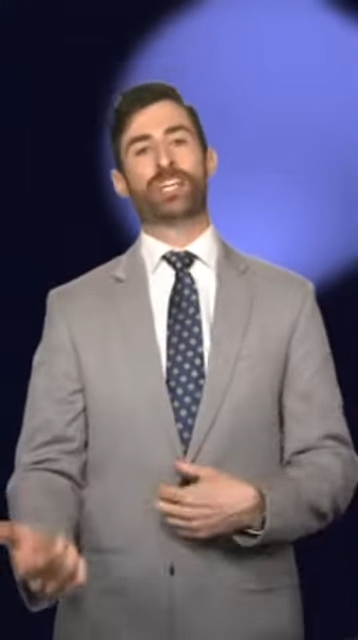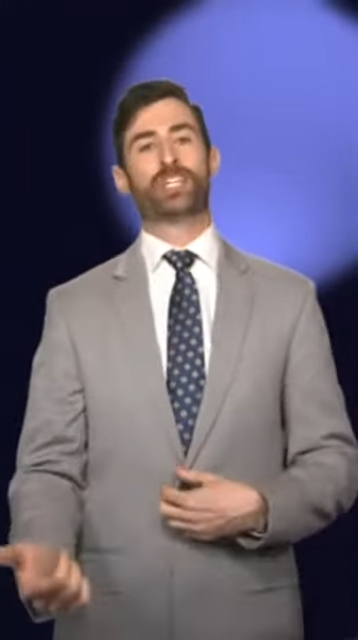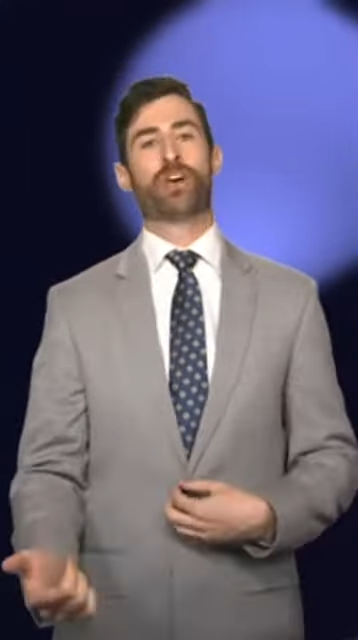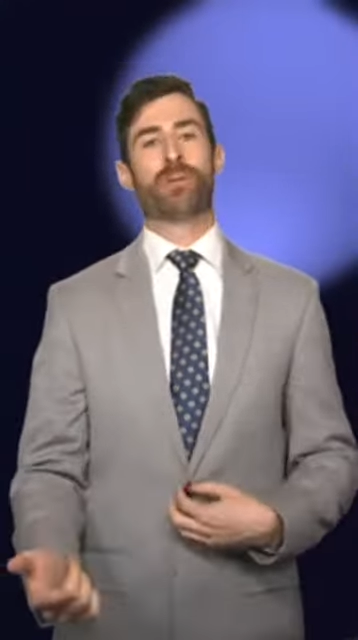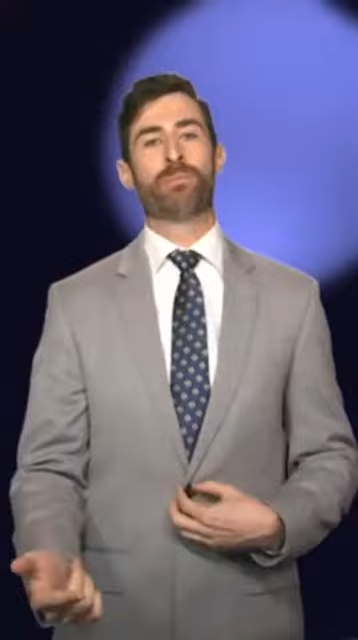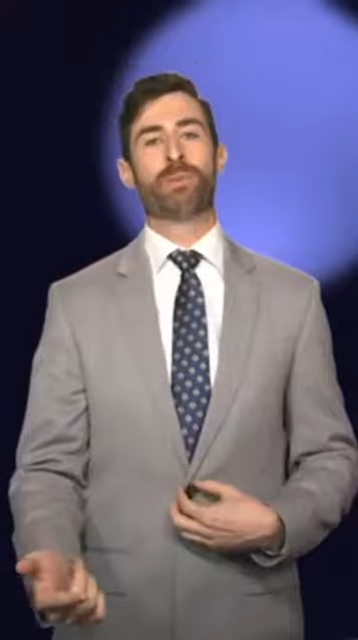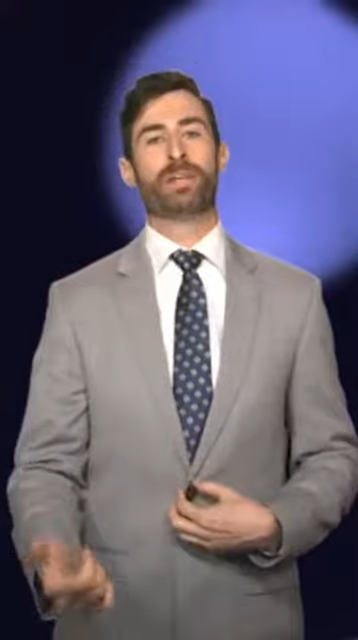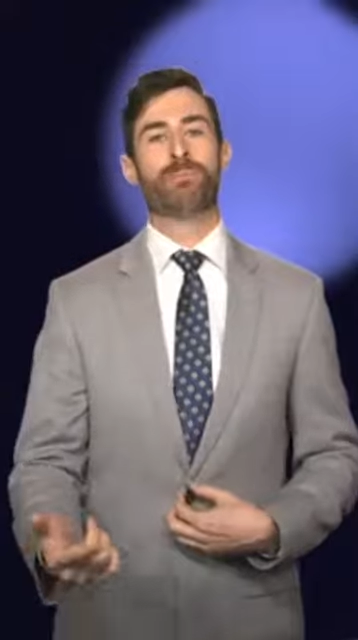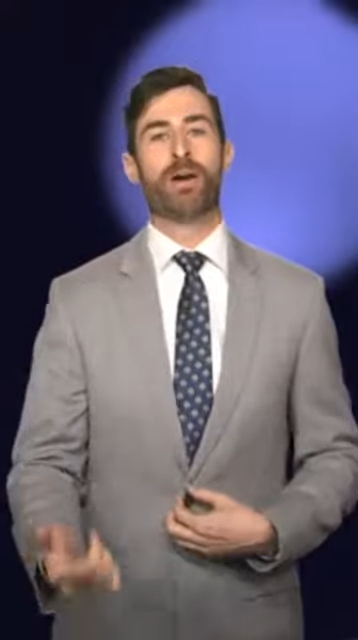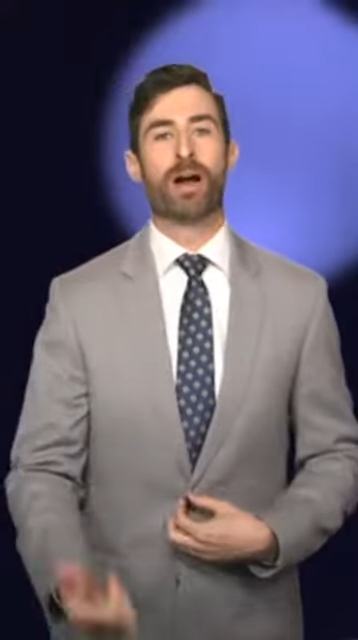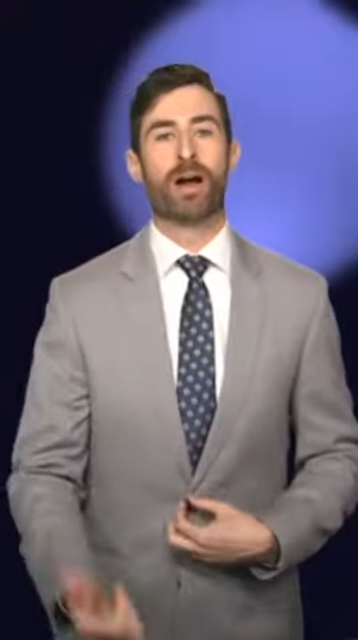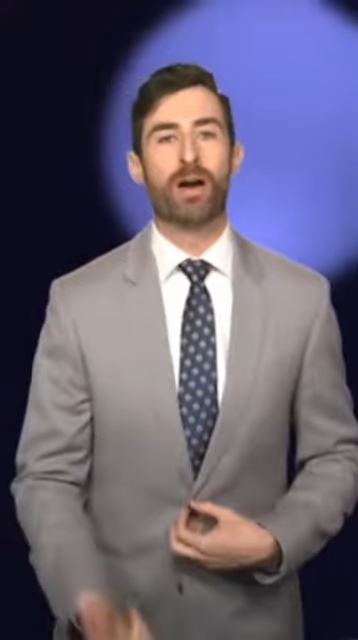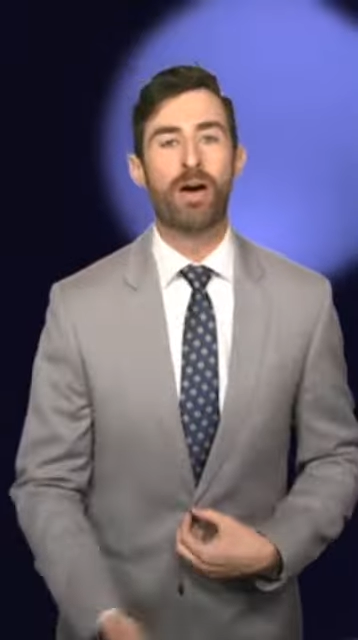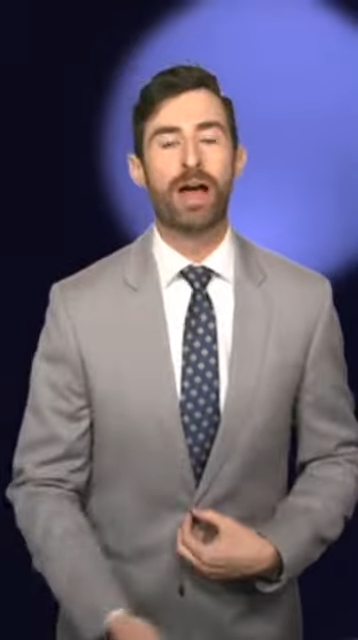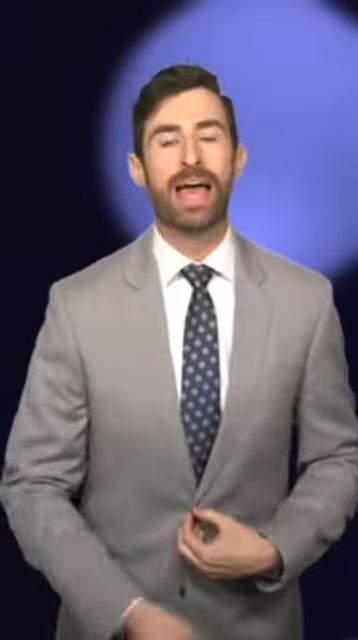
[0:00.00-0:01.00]
join me
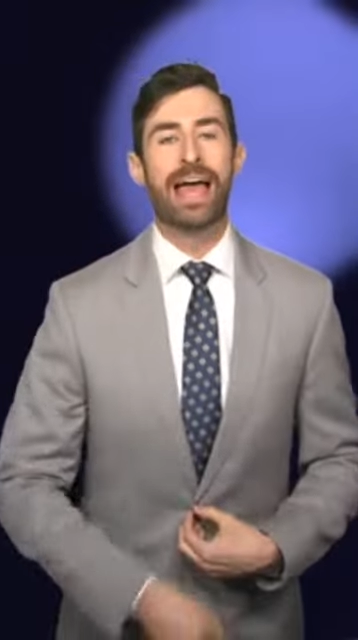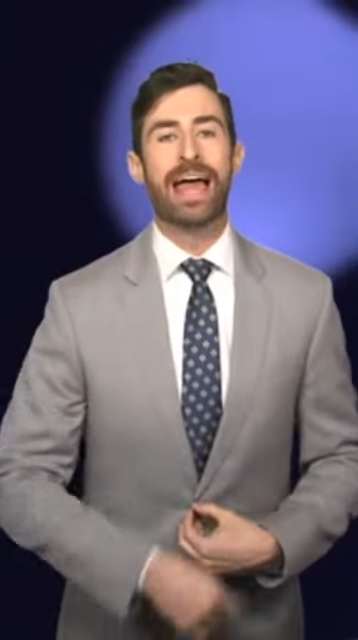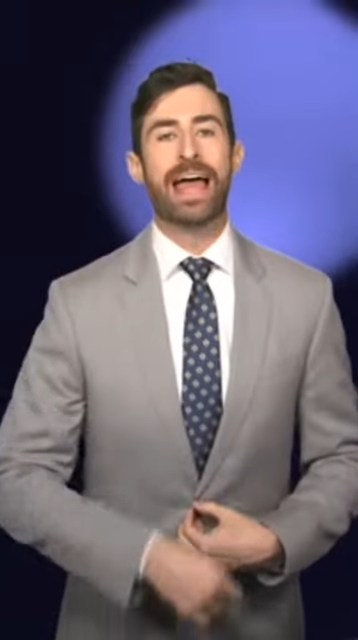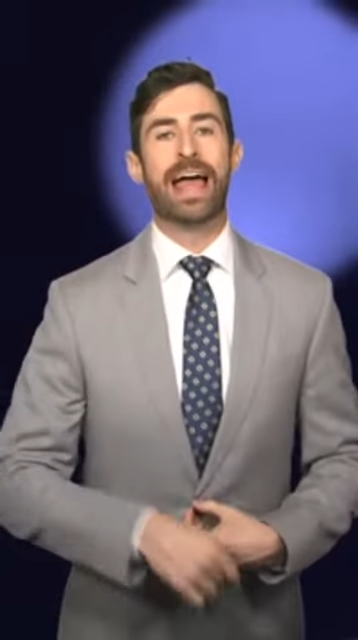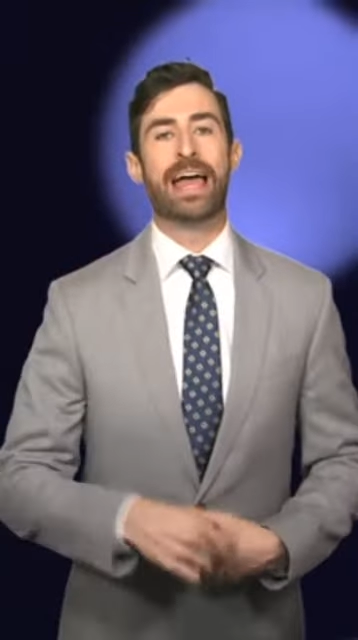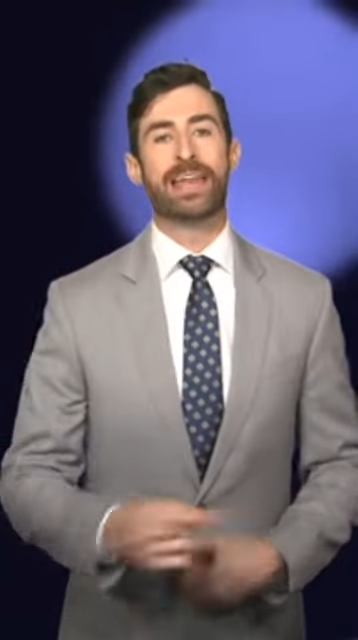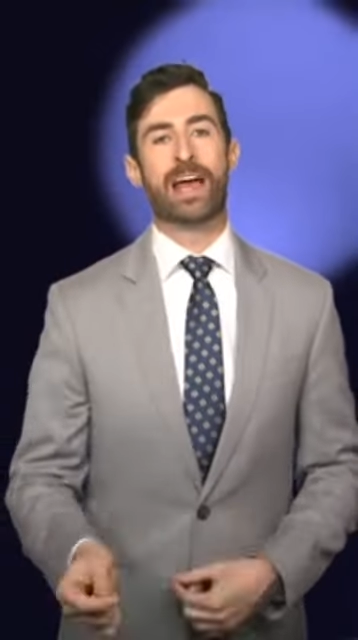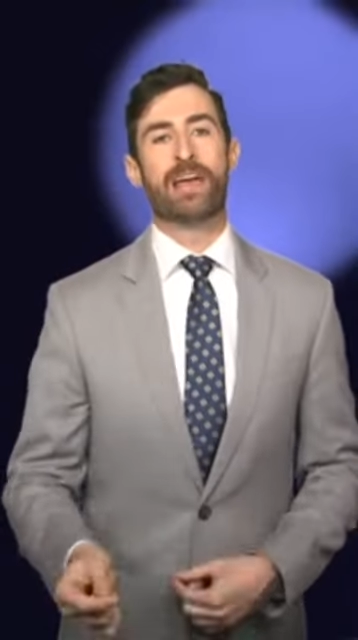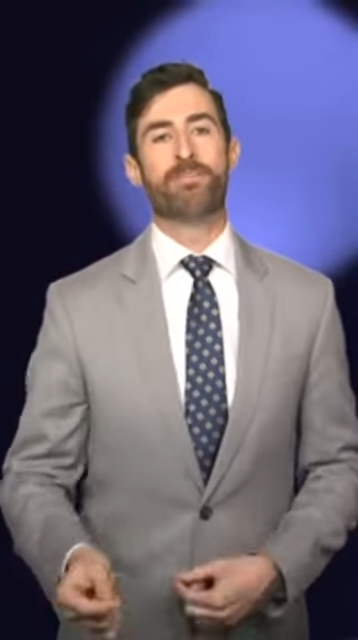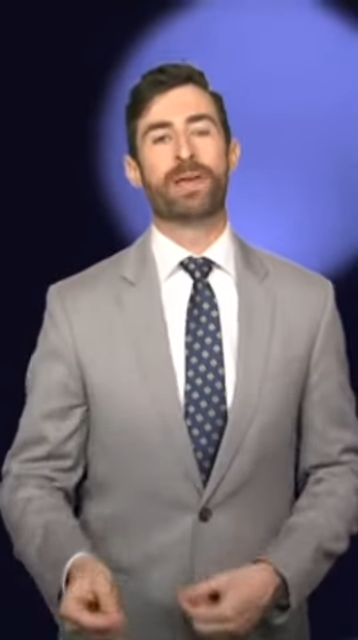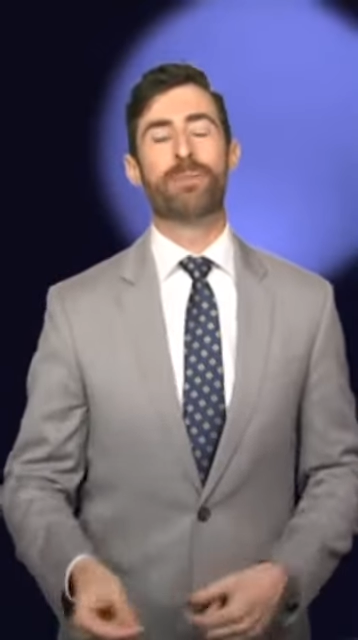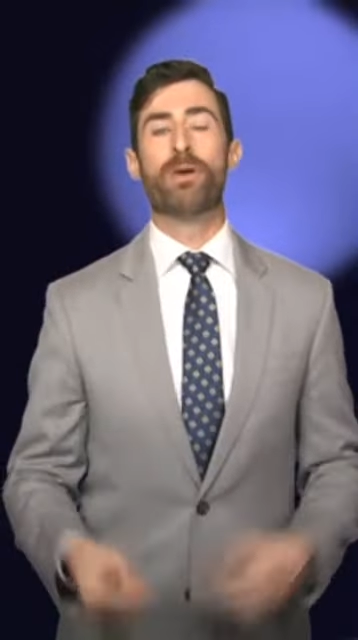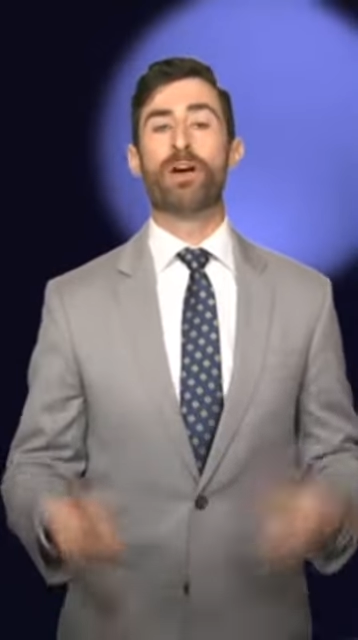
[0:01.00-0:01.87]
tomorrow at 9 p.m.